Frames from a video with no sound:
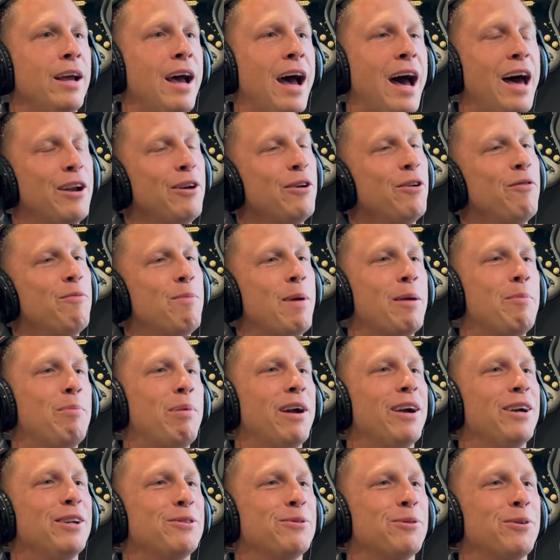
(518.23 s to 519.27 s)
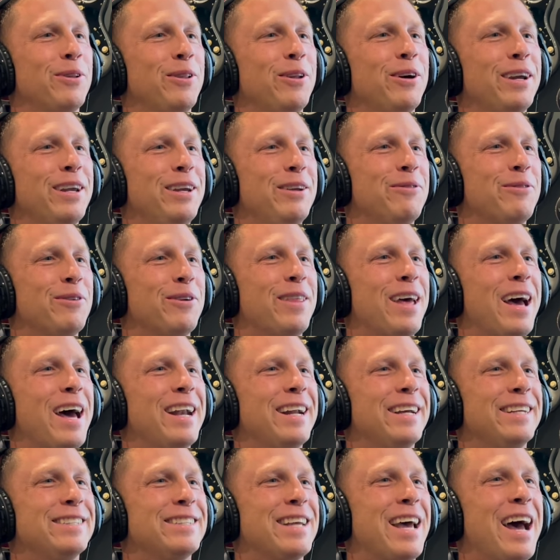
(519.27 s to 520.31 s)
I don't know if my parents were looking for that
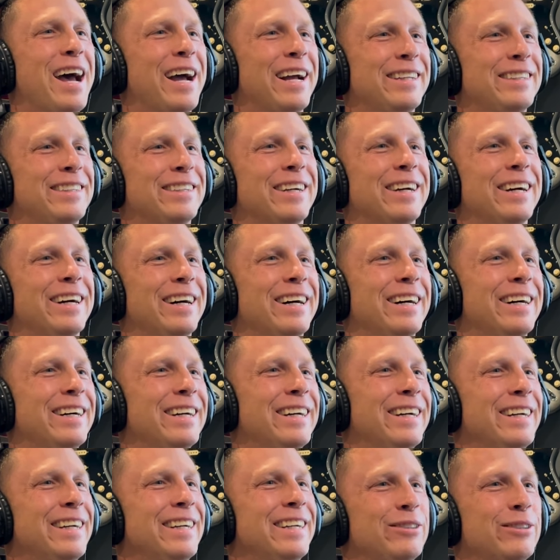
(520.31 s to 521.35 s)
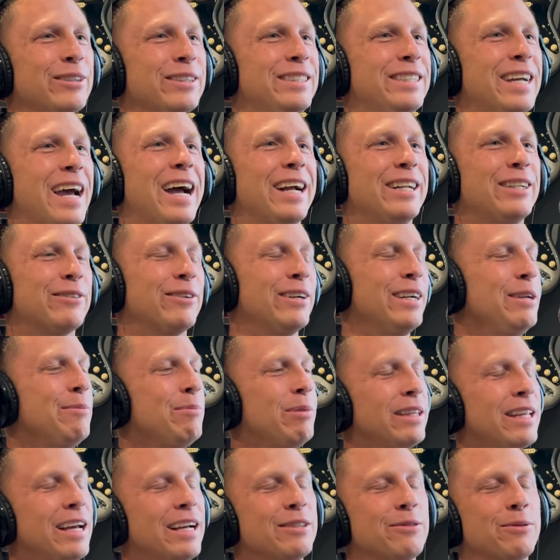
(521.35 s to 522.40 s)
exact trajectory,
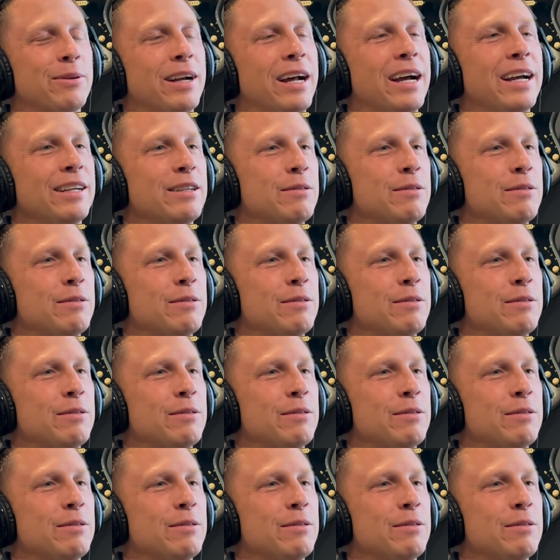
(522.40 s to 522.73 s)
but that's what I